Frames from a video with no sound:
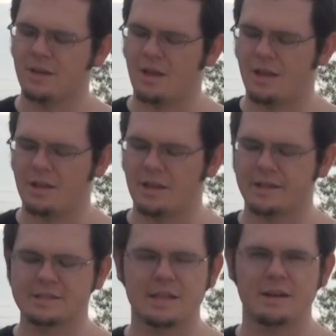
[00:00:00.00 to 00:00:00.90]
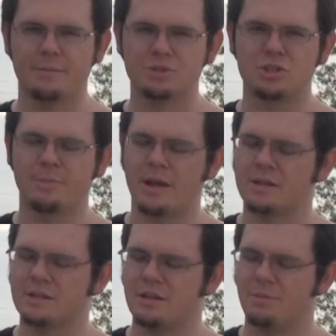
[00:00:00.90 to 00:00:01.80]
And like I said, I'm gonna ship it
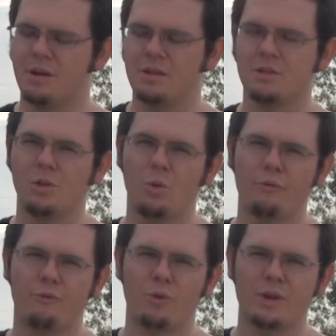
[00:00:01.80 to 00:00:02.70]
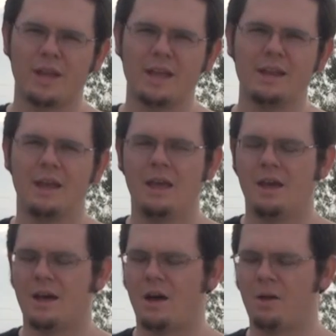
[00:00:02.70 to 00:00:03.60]
out to anybody in the lower 48
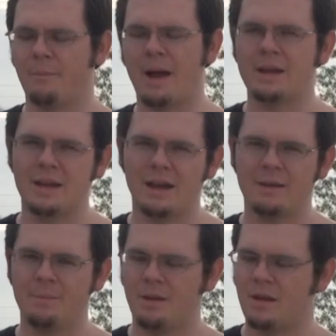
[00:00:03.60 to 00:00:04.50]
on my dime.